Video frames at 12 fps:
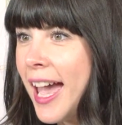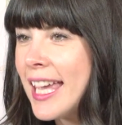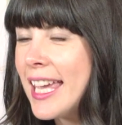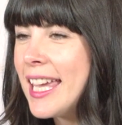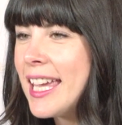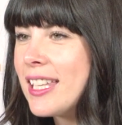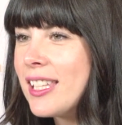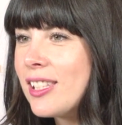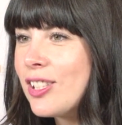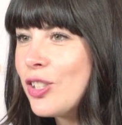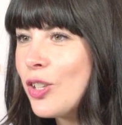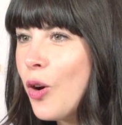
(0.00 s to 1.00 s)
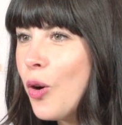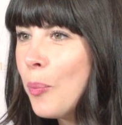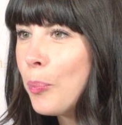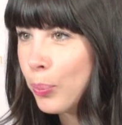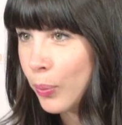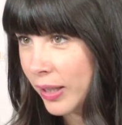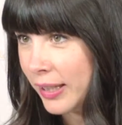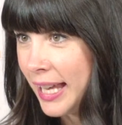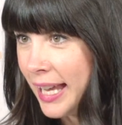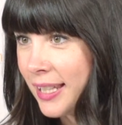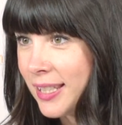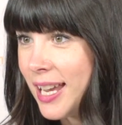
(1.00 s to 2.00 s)
He is so
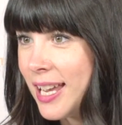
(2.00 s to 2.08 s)
brilliant